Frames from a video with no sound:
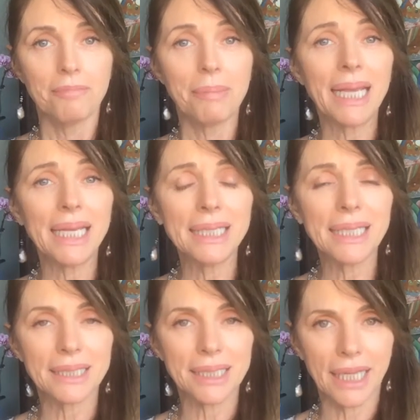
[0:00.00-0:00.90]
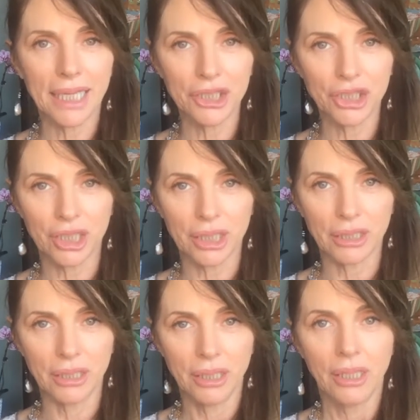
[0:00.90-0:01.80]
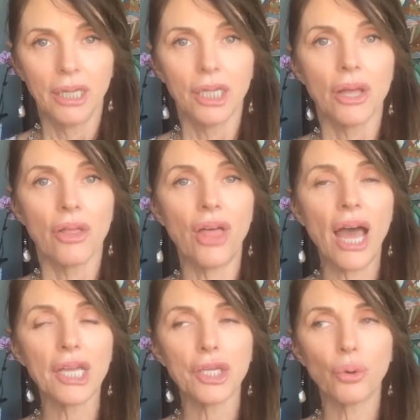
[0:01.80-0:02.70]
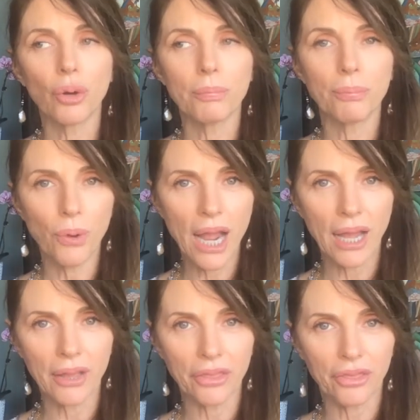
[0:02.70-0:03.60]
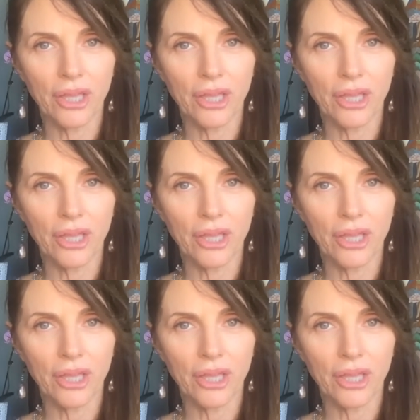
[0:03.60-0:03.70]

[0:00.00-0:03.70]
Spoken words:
paying attention that your breath